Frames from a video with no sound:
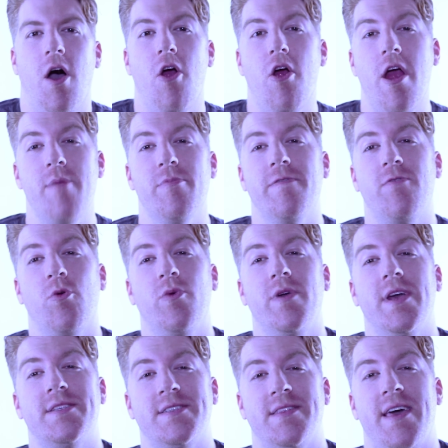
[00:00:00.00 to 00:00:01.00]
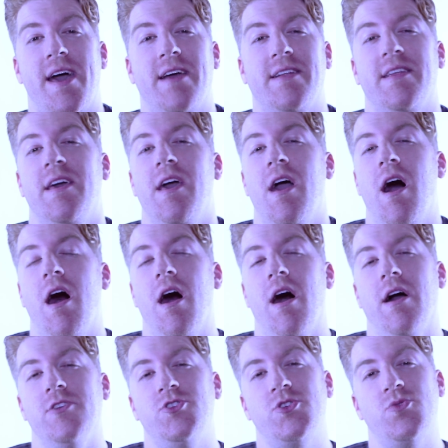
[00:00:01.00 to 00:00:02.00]
All right, before we get to that,
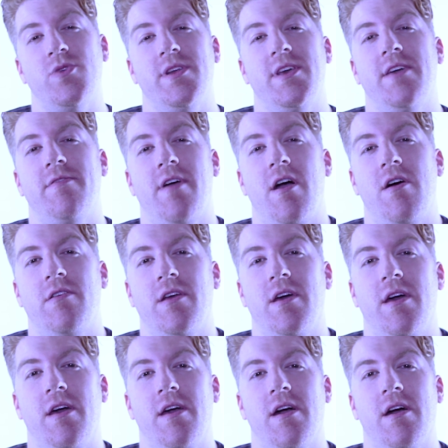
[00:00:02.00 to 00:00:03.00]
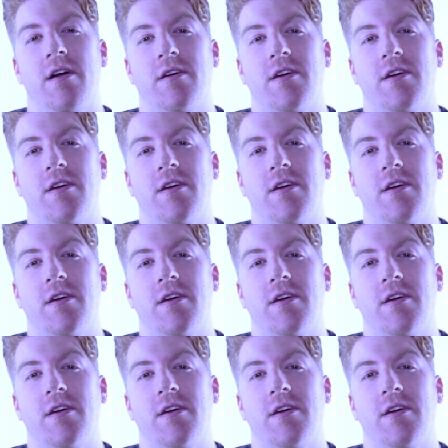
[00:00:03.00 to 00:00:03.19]
uh, just want to give out a, a uh,